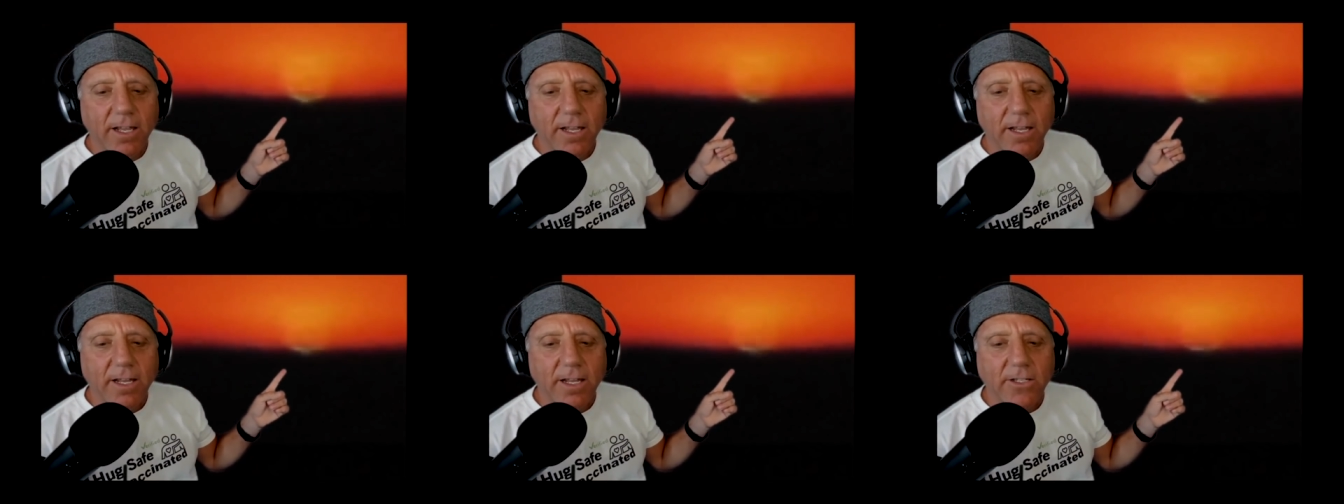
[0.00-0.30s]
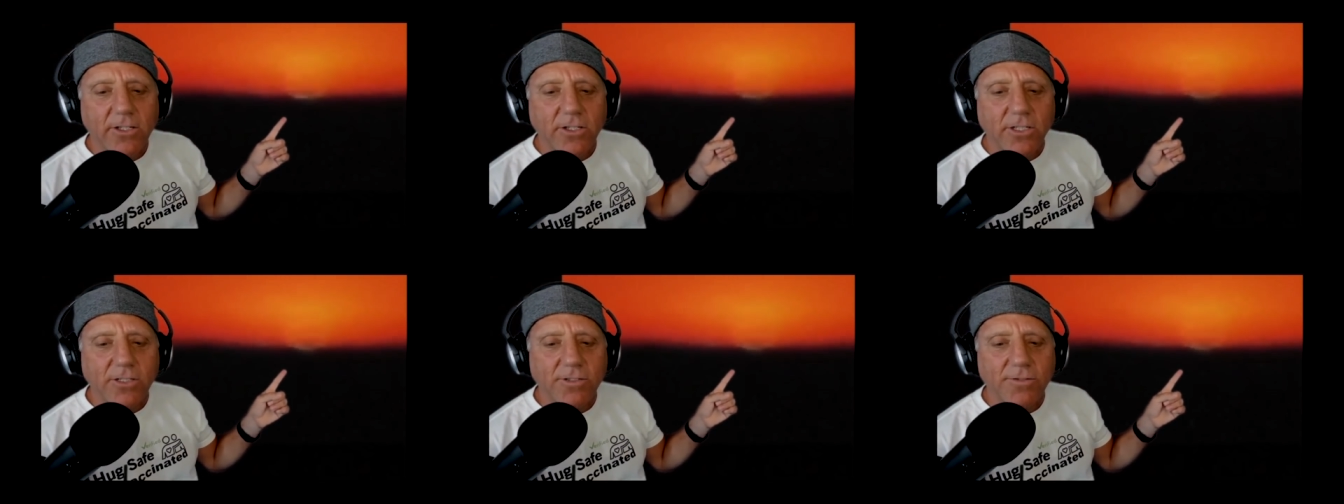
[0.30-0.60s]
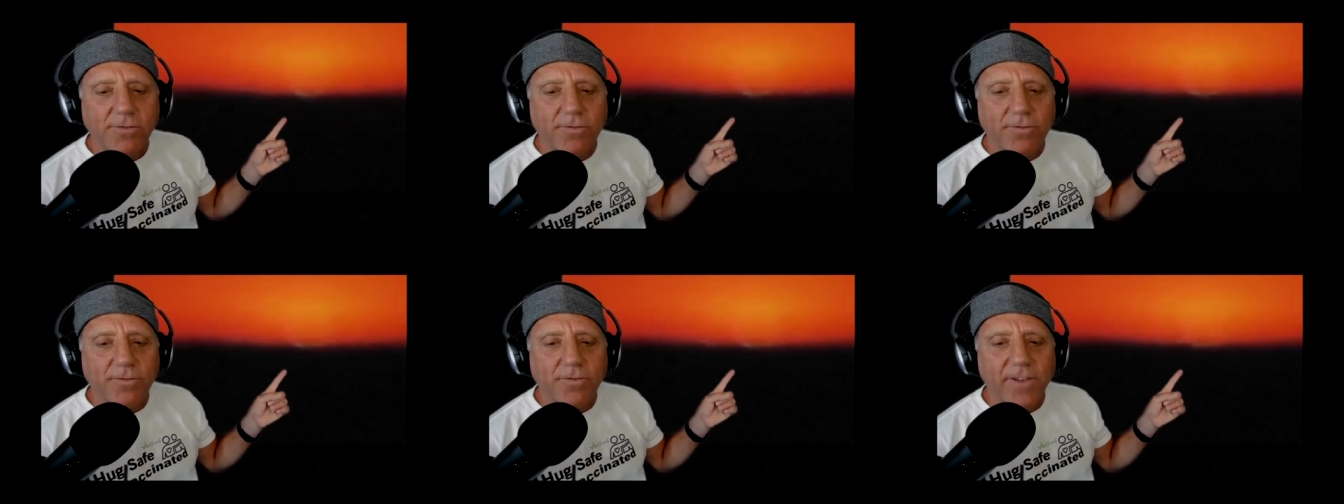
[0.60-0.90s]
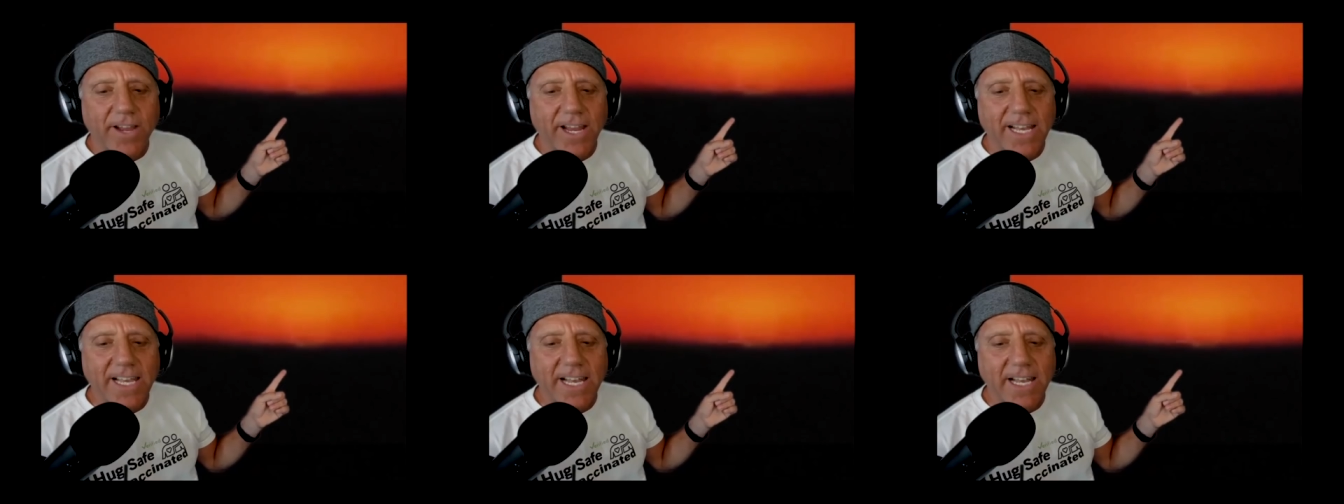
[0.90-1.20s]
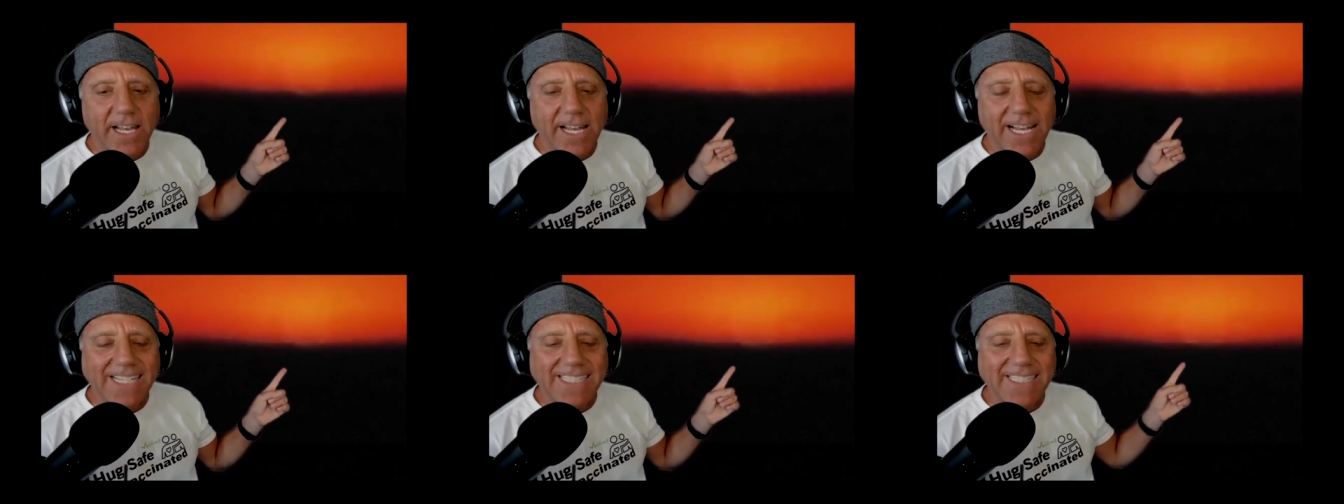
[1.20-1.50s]
It just
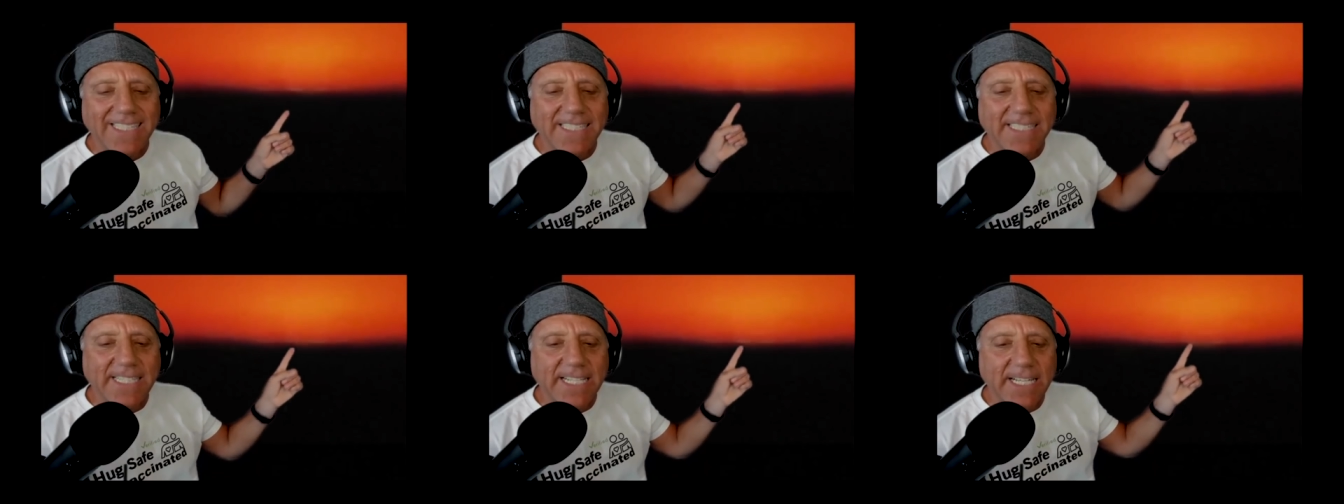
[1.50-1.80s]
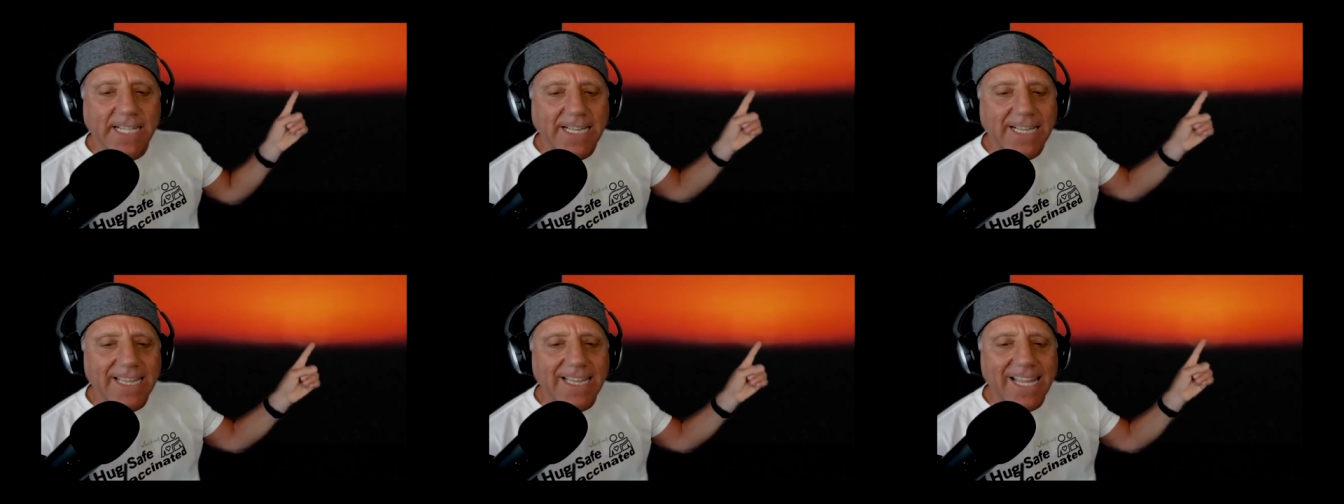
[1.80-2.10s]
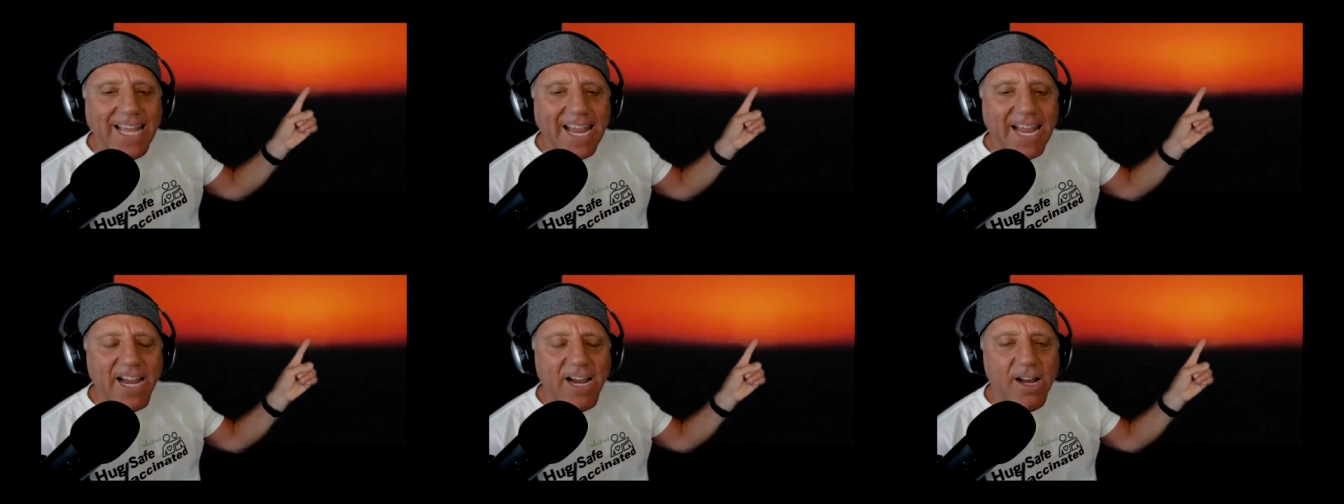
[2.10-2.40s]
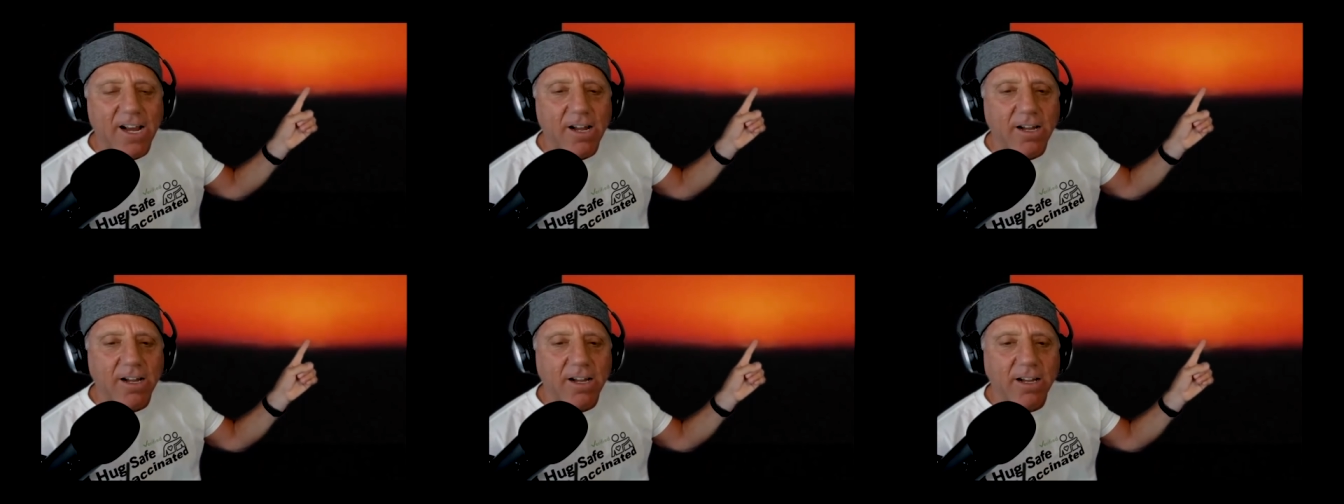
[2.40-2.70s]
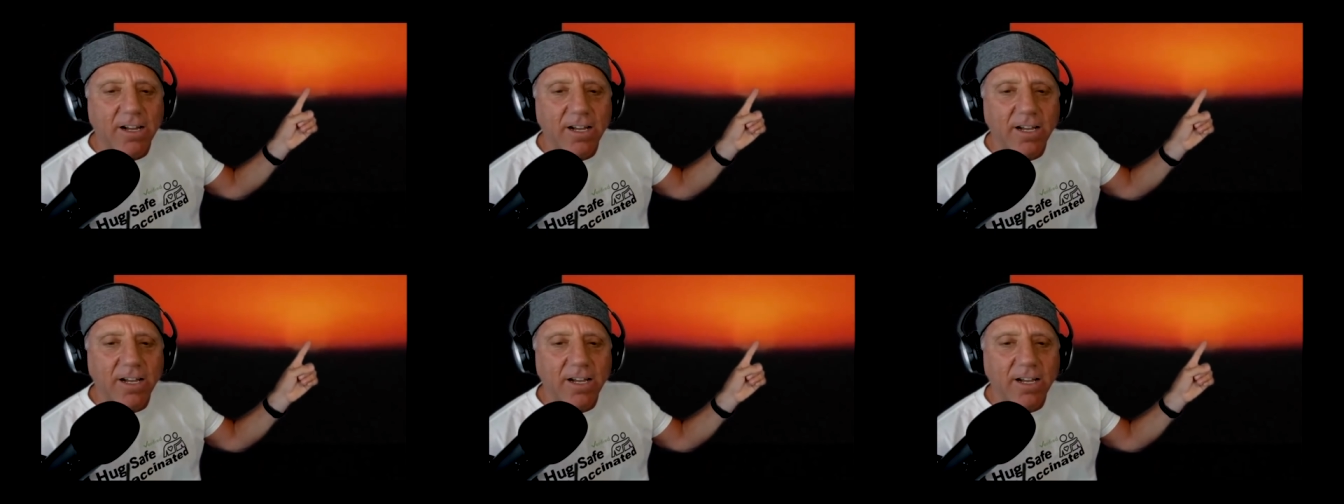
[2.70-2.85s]
faded. It's still there,